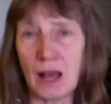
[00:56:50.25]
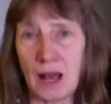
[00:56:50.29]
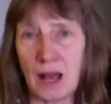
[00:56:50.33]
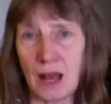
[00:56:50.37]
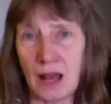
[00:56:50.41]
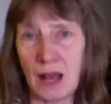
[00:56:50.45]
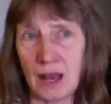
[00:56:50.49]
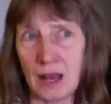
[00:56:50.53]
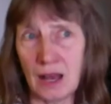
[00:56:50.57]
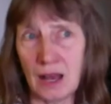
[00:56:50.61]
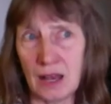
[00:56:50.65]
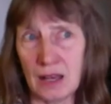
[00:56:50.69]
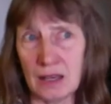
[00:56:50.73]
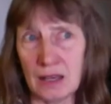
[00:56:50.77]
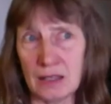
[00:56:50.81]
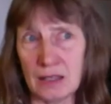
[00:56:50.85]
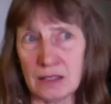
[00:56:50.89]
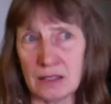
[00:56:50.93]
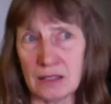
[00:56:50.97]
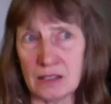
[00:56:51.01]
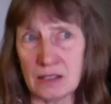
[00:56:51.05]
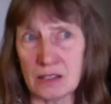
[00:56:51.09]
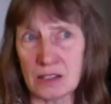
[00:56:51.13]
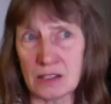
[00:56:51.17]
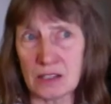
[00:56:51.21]

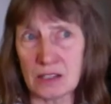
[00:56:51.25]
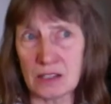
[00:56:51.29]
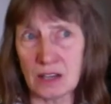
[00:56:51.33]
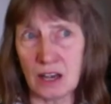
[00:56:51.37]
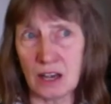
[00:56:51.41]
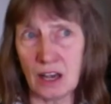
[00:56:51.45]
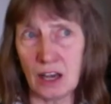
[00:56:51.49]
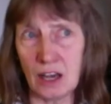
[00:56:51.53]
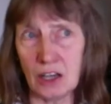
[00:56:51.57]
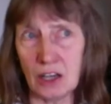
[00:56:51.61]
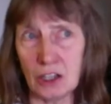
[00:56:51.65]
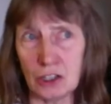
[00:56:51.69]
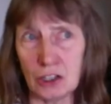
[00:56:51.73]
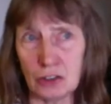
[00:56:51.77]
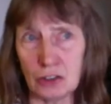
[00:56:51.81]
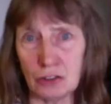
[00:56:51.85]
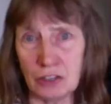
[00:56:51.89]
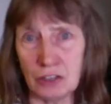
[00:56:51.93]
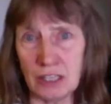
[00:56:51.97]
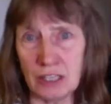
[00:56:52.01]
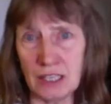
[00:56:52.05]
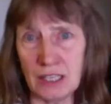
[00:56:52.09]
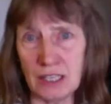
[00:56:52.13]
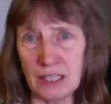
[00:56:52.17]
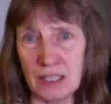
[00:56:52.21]
and
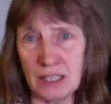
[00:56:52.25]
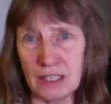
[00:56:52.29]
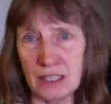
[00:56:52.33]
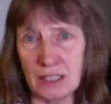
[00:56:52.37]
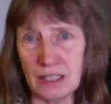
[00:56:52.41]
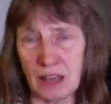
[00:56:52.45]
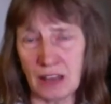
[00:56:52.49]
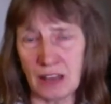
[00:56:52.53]
agree,